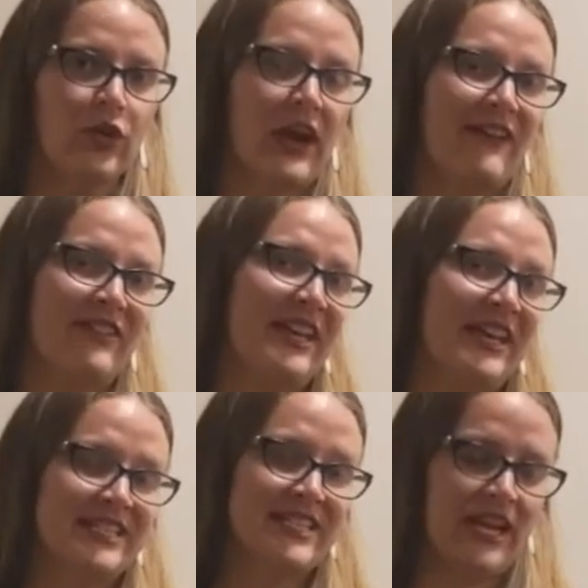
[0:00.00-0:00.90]
or having a
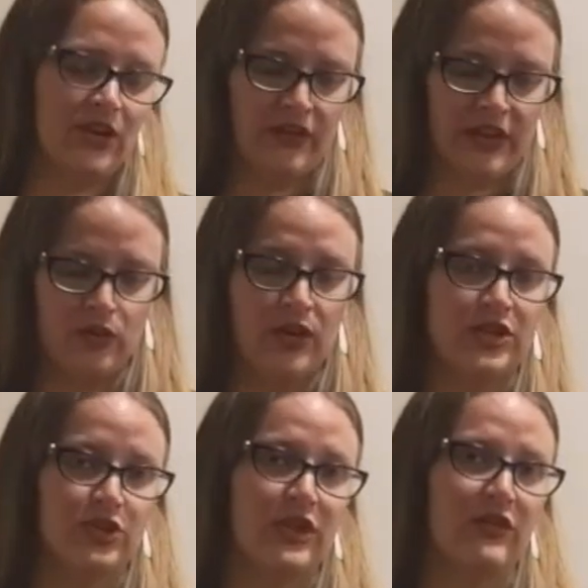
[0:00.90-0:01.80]
container that you can
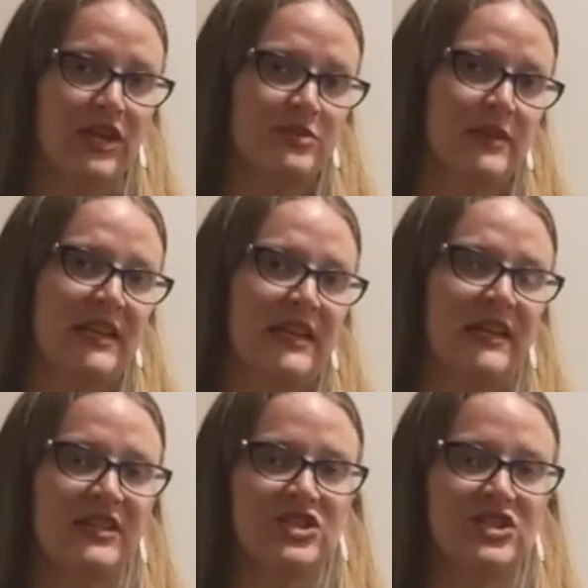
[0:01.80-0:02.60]
do the arrangement in and